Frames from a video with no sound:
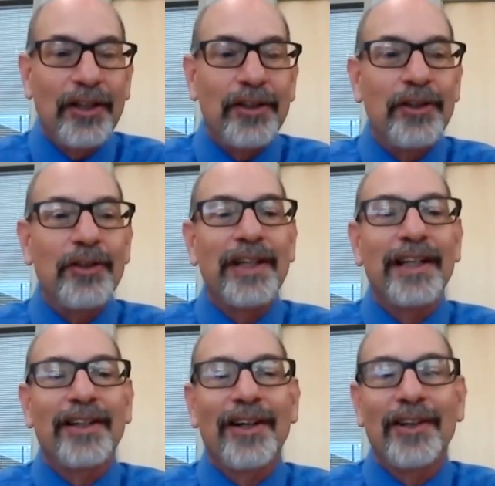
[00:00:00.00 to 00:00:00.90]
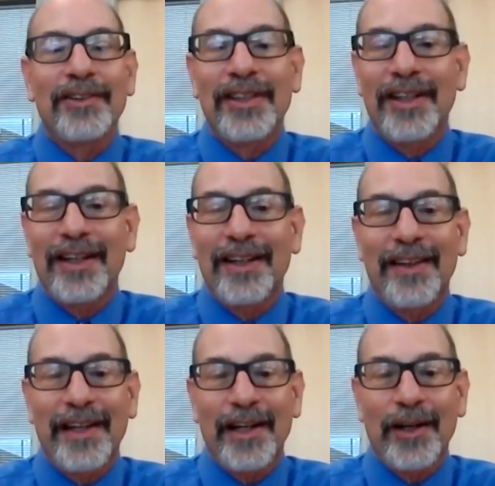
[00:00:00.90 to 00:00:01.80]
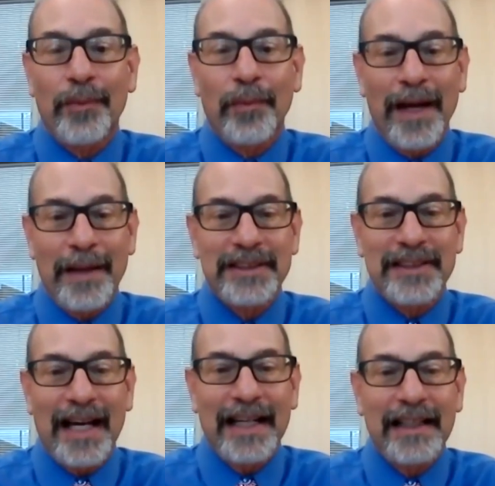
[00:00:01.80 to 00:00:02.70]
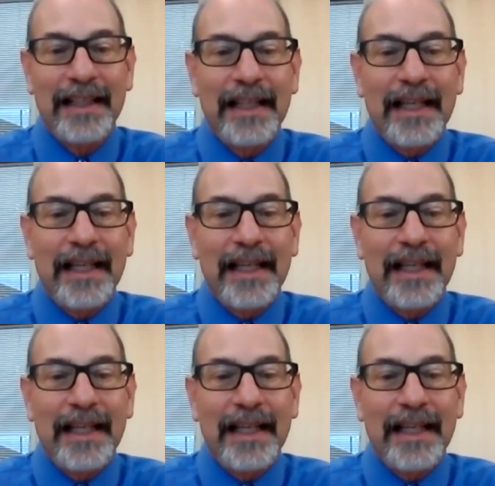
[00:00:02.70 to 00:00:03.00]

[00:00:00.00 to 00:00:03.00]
You can go to their website,